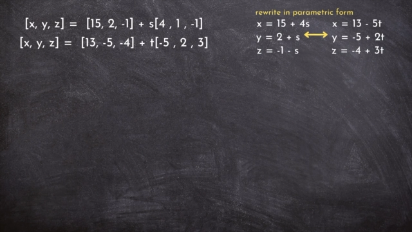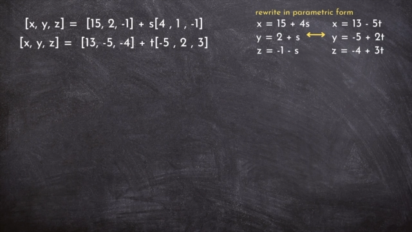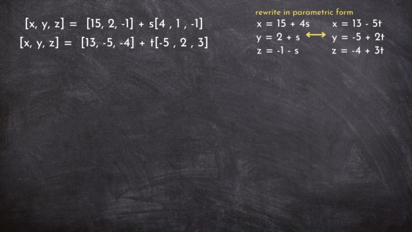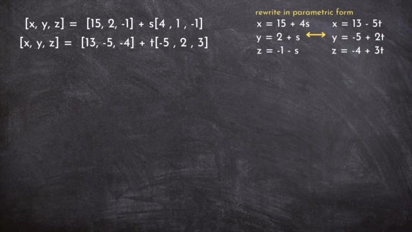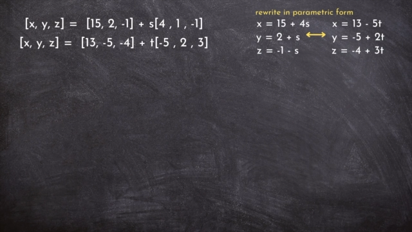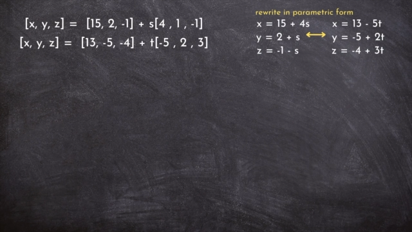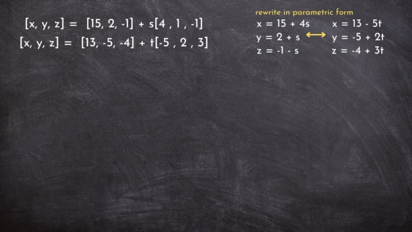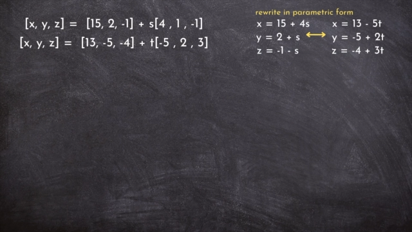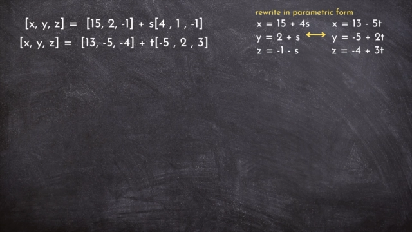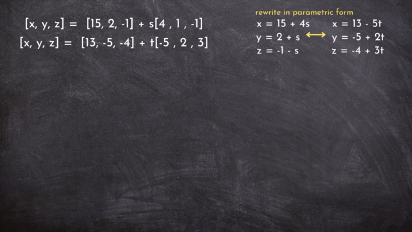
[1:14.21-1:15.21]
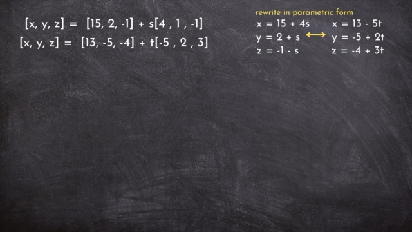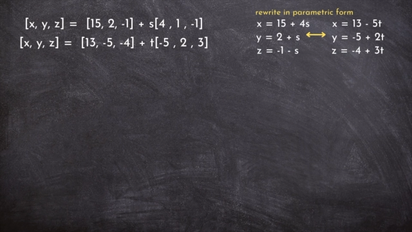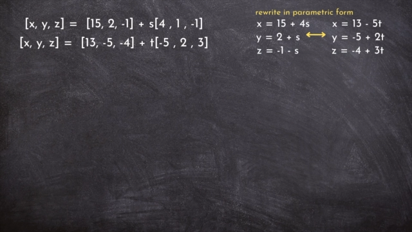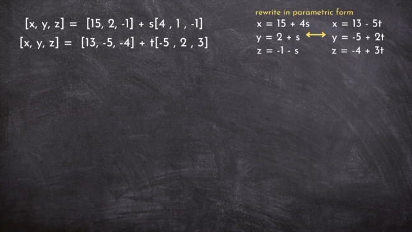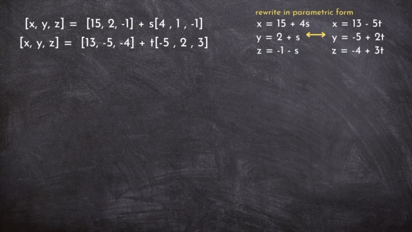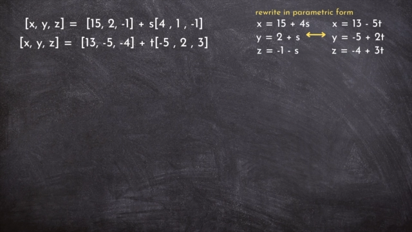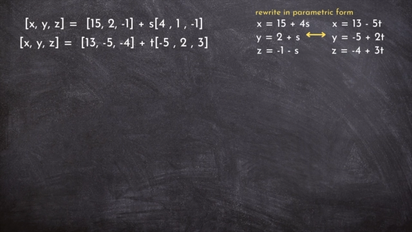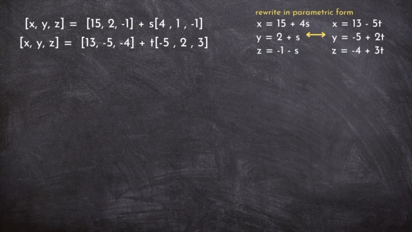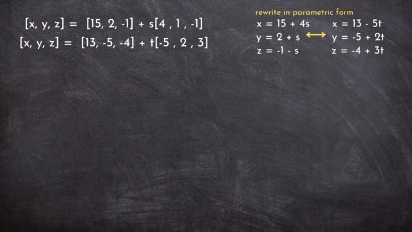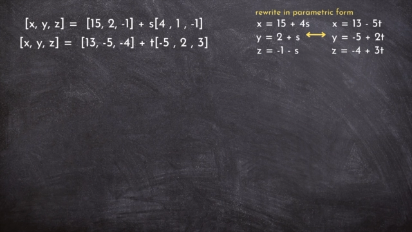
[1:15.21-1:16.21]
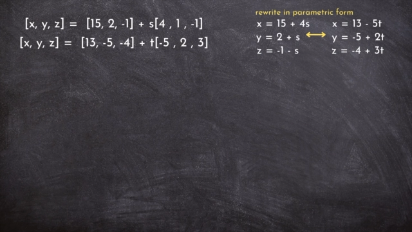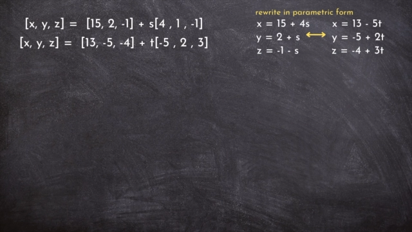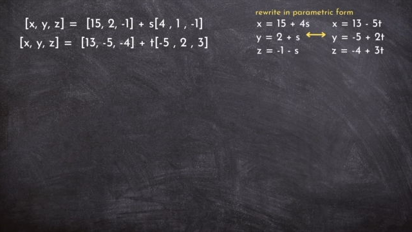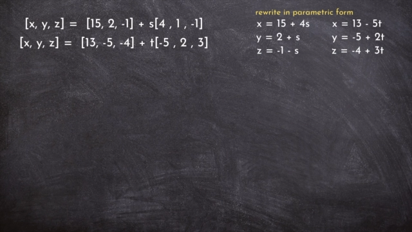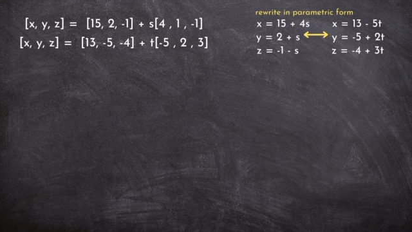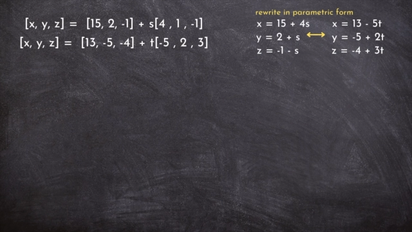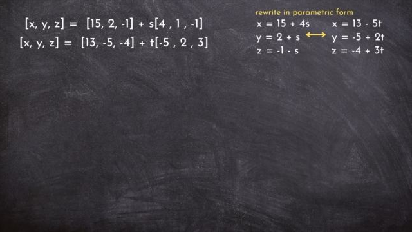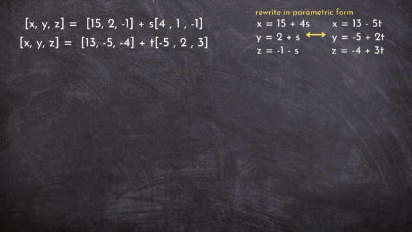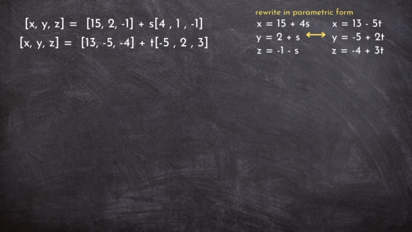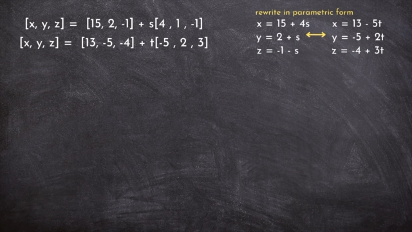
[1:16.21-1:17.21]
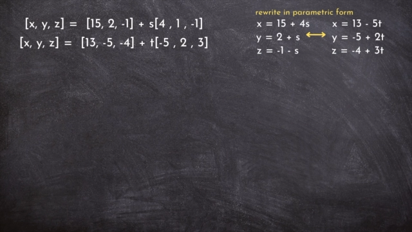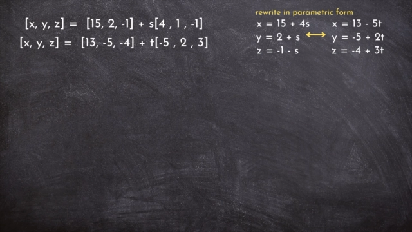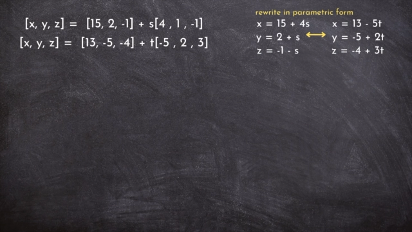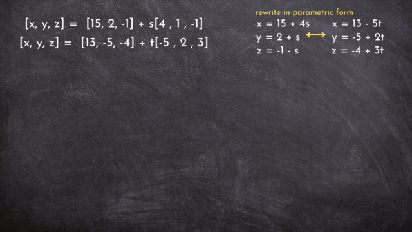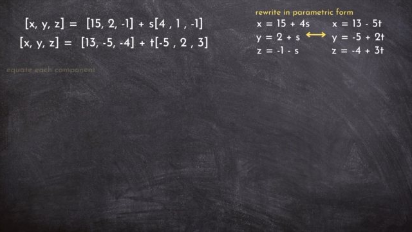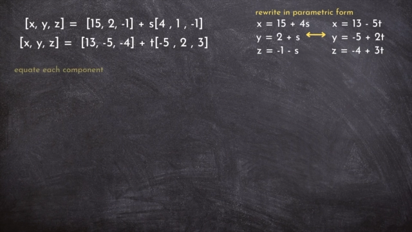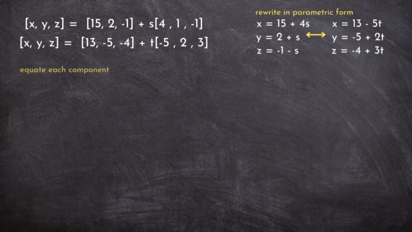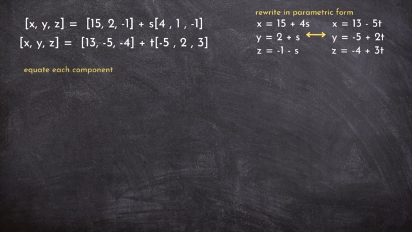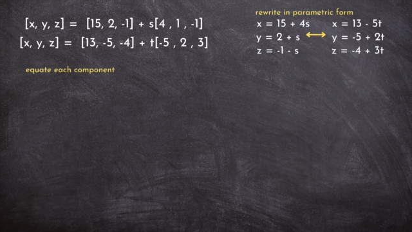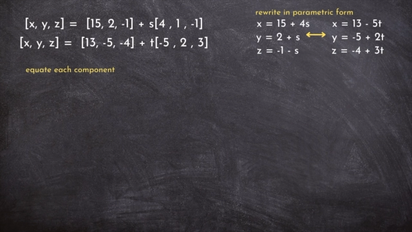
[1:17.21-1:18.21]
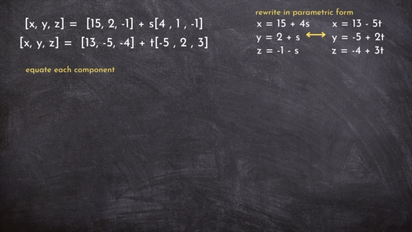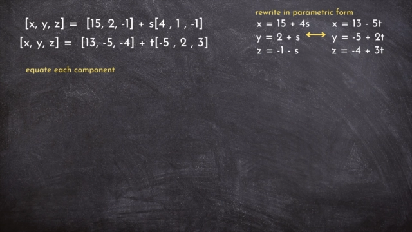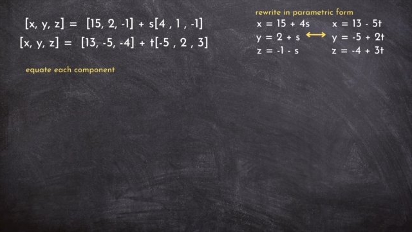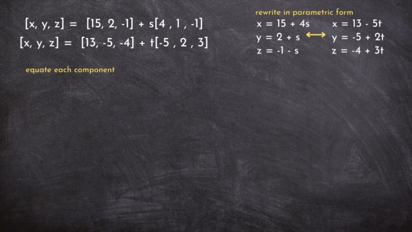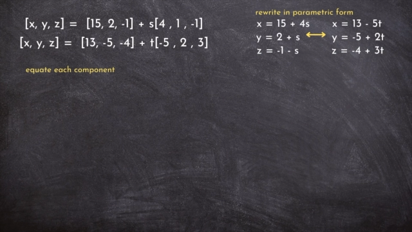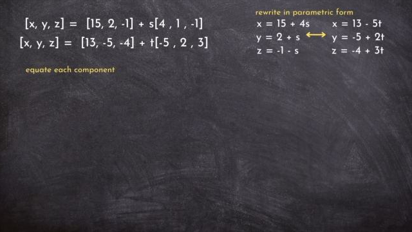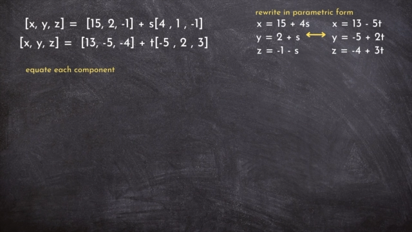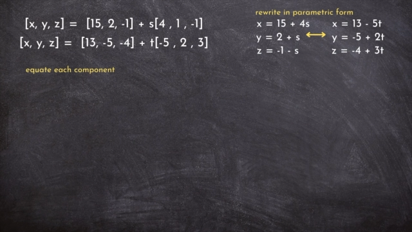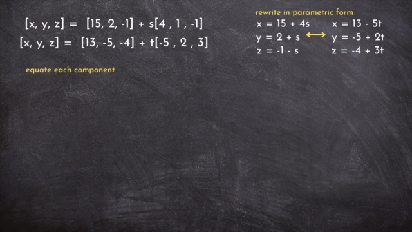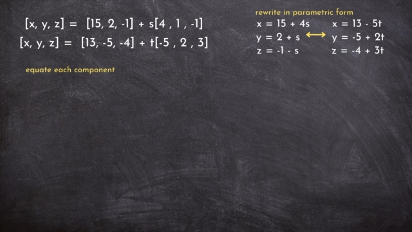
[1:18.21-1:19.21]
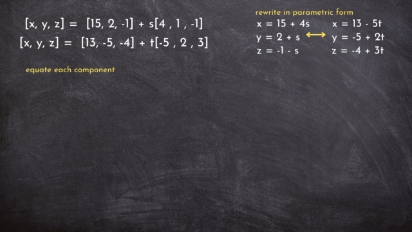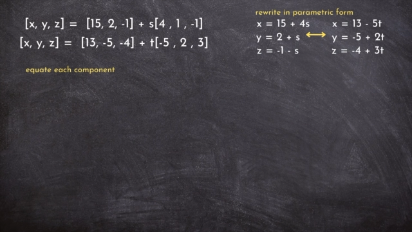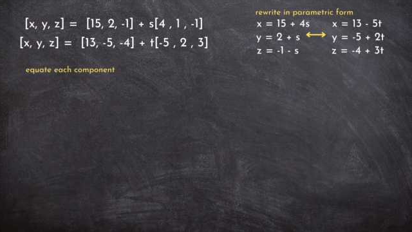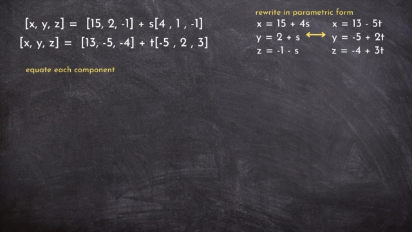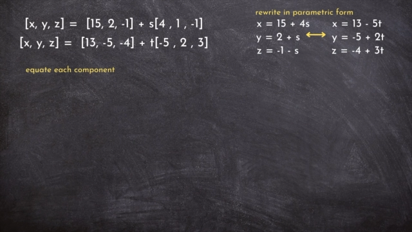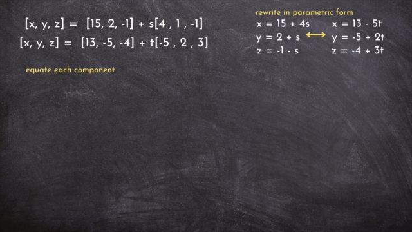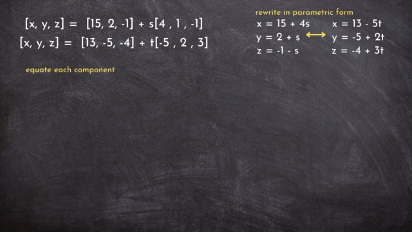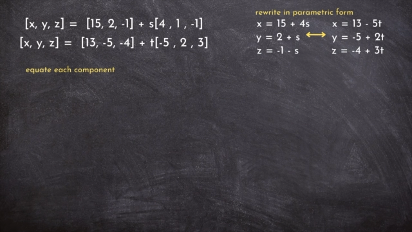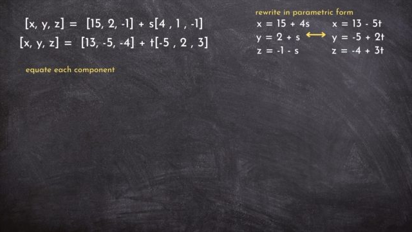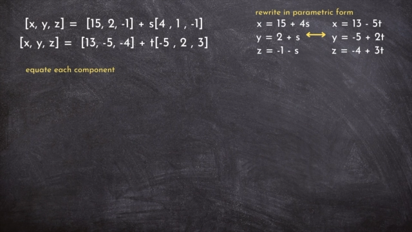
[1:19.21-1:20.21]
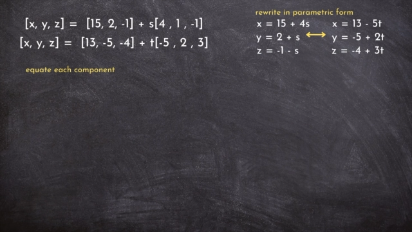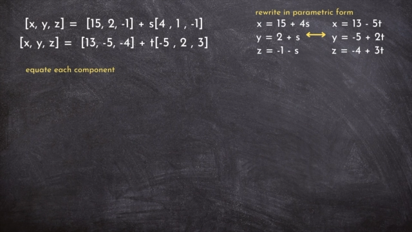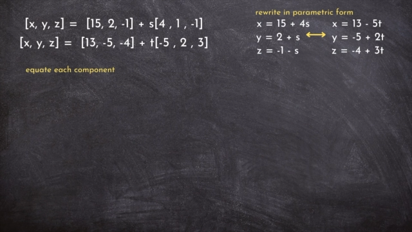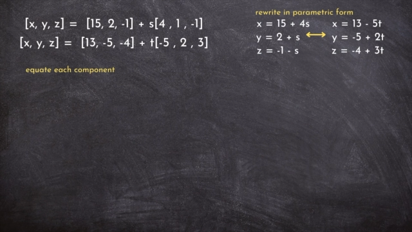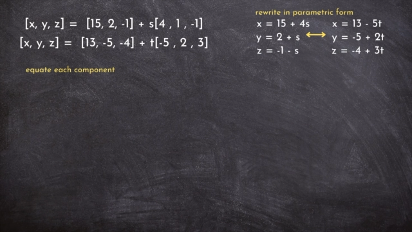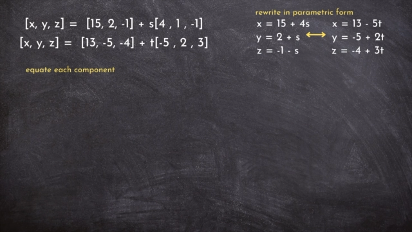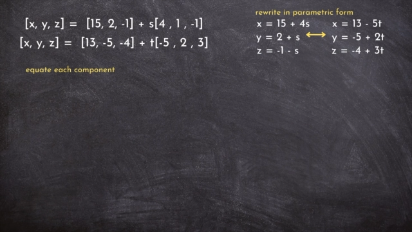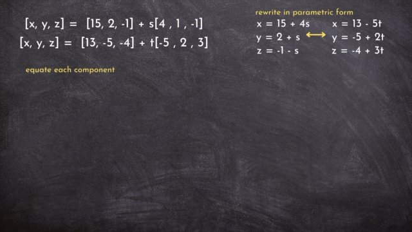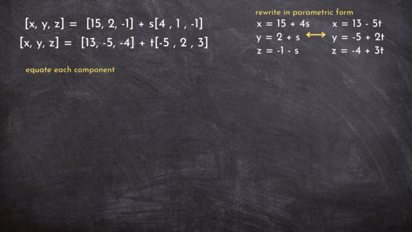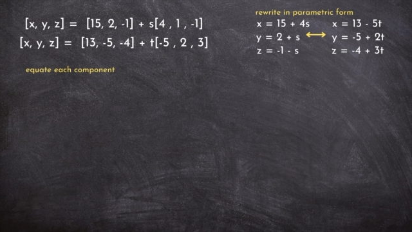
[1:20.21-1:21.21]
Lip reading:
[unreadable: no face in view]